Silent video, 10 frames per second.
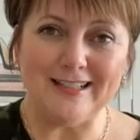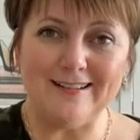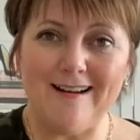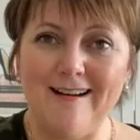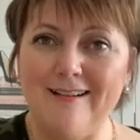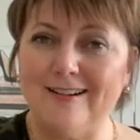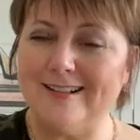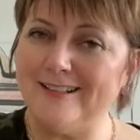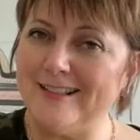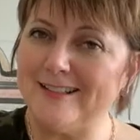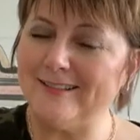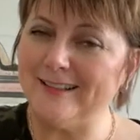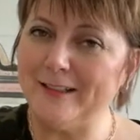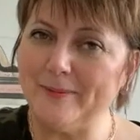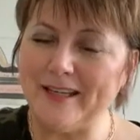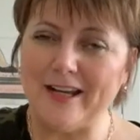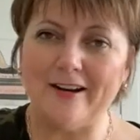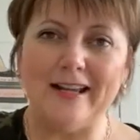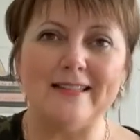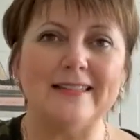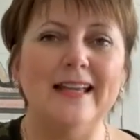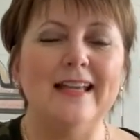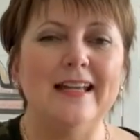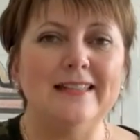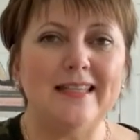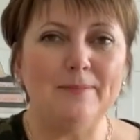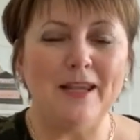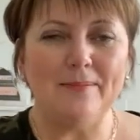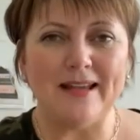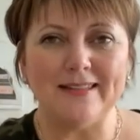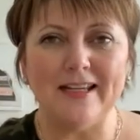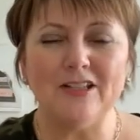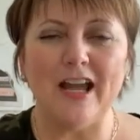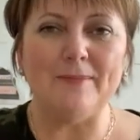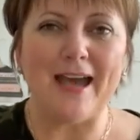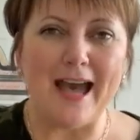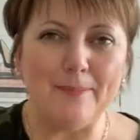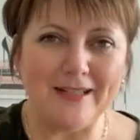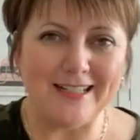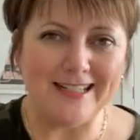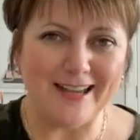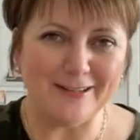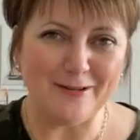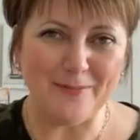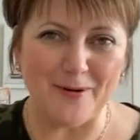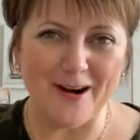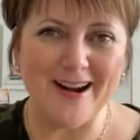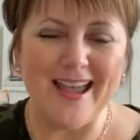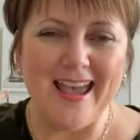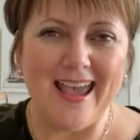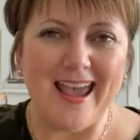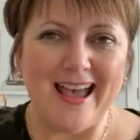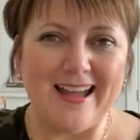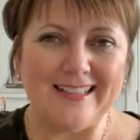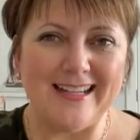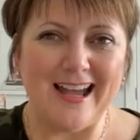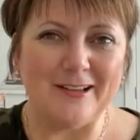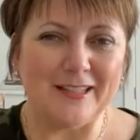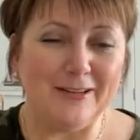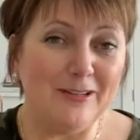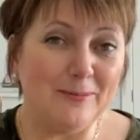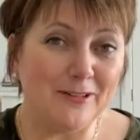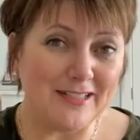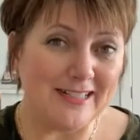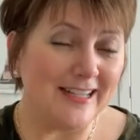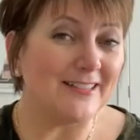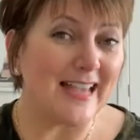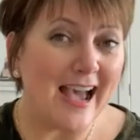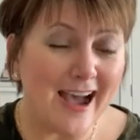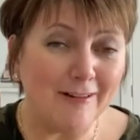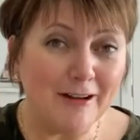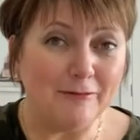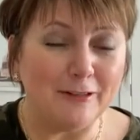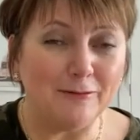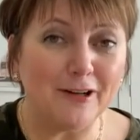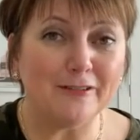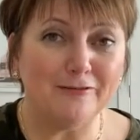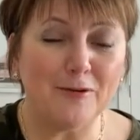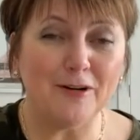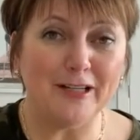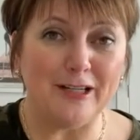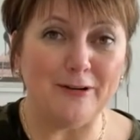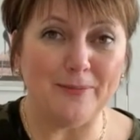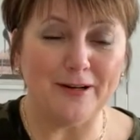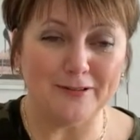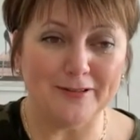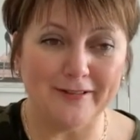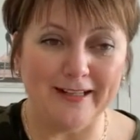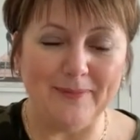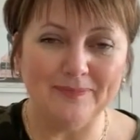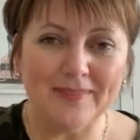at all, or just a little bit curious, send me a message. I'm happy to tell you more and give you more details how it would work for you personally.